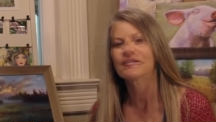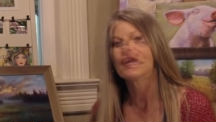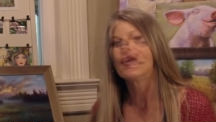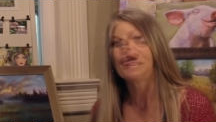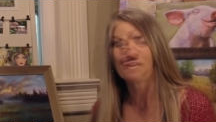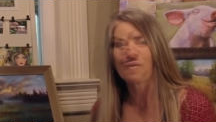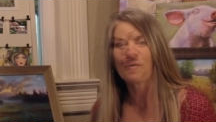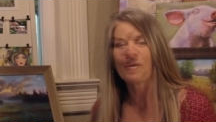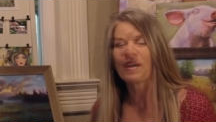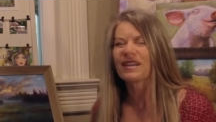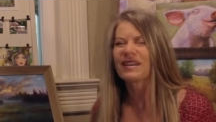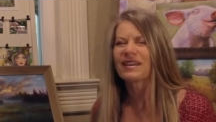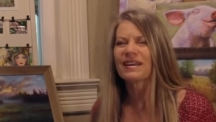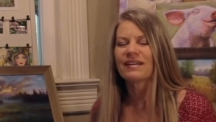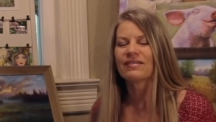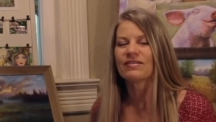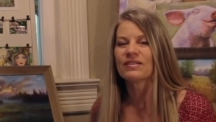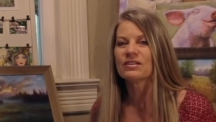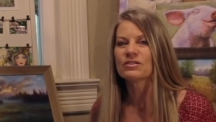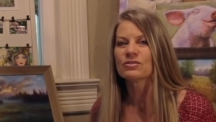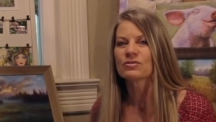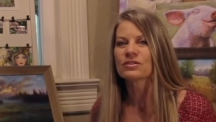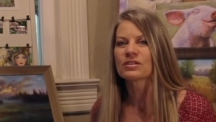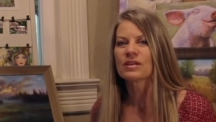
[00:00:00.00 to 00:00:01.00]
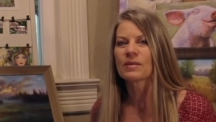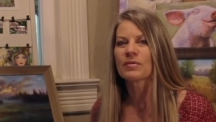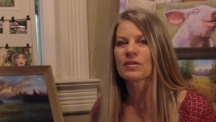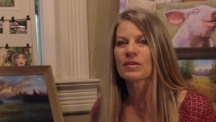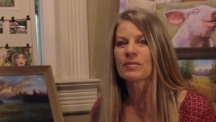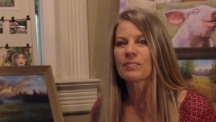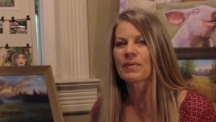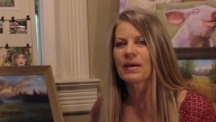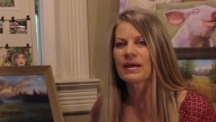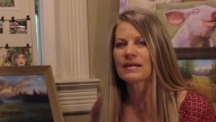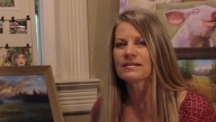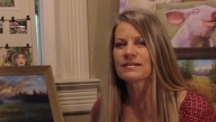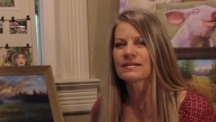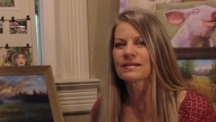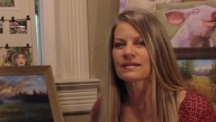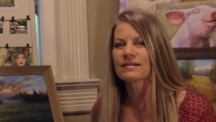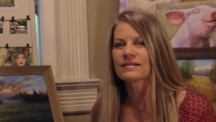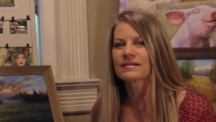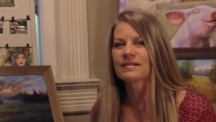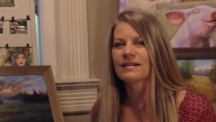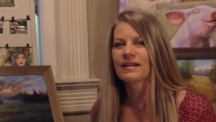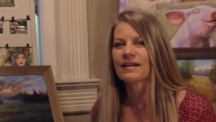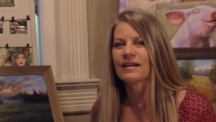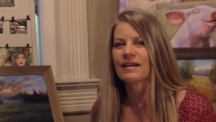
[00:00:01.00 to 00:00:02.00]
So again, these are some of the
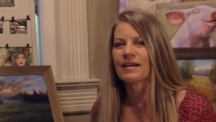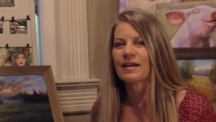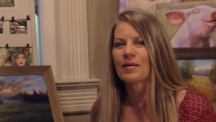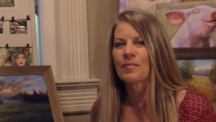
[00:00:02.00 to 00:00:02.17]
basics,